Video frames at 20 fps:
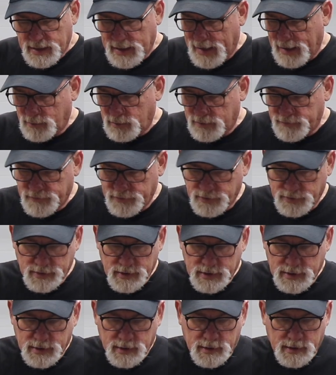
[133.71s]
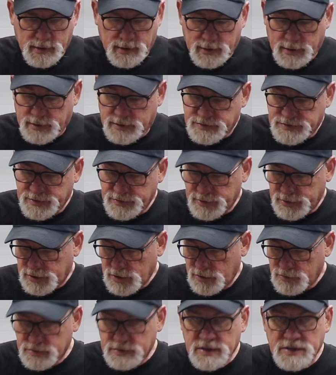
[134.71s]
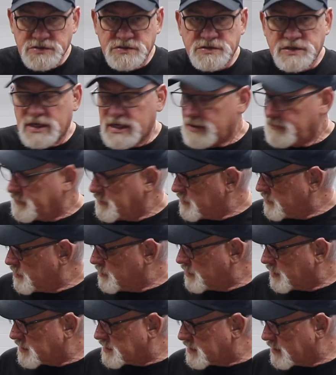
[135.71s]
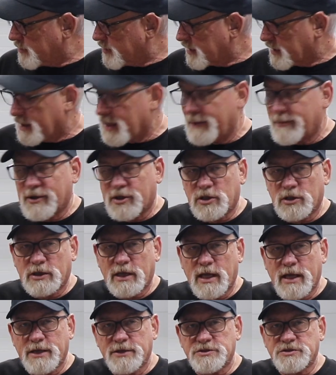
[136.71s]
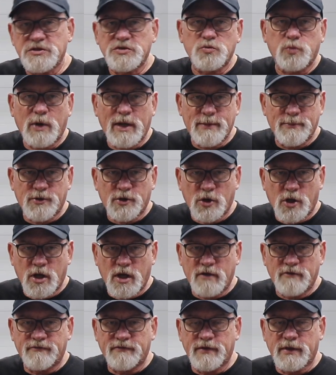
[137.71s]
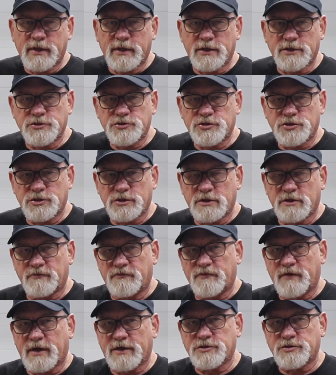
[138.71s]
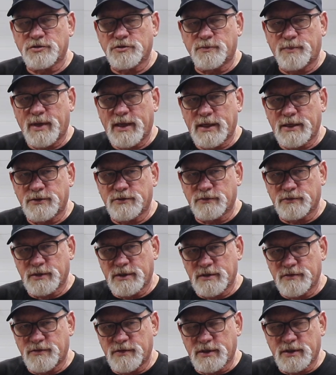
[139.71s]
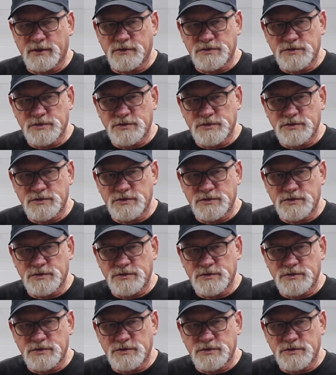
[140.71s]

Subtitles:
However, Cerakote does say if you do get some of the chemical on, just wipe it off and it shouldn't affect your paint or anything.